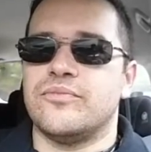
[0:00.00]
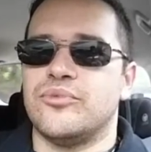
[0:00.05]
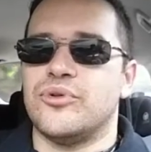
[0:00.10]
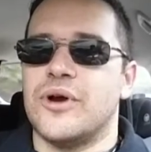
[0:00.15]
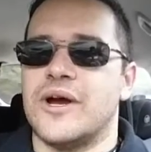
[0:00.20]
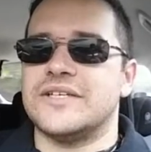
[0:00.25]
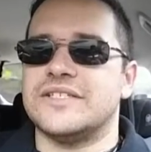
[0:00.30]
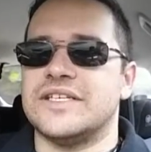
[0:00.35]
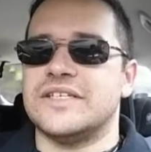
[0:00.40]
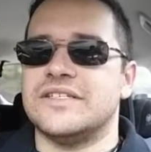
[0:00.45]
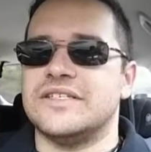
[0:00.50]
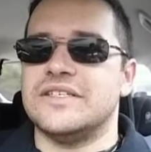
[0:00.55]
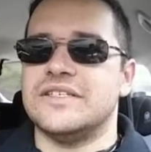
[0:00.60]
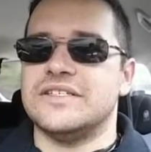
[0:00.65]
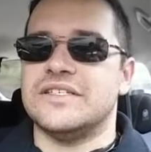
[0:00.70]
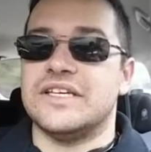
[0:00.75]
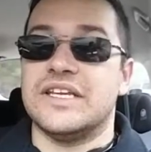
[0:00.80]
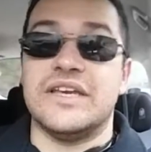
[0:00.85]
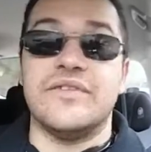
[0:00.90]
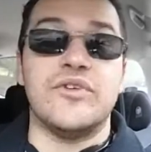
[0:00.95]

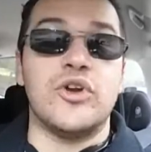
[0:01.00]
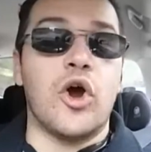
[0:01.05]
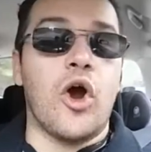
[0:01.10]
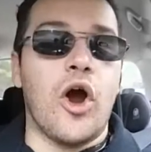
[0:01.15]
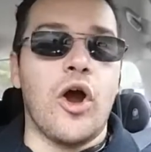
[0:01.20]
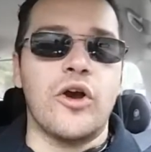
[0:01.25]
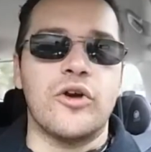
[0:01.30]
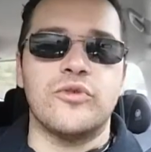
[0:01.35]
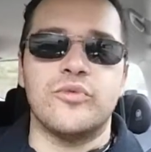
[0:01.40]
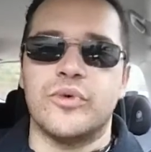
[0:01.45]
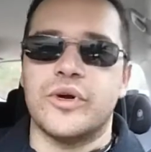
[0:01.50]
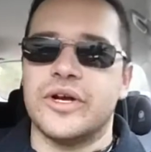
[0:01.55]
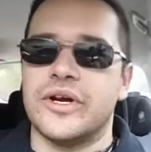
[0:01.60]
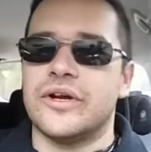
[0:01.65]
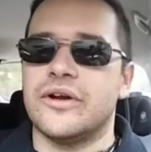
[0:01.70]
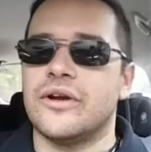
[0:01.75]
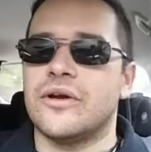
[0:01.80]
processes and even hardware,